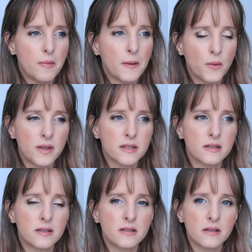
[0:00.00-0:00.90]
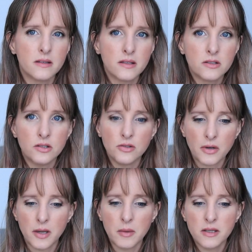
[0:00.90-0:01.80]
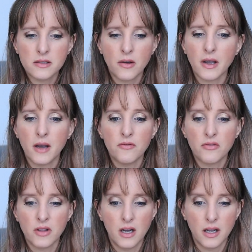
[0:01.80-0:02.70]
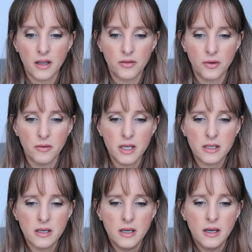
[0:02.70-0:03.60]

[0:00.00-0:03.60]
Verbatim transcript: The only thing is it is a little too creamy, so like I'm flying through it.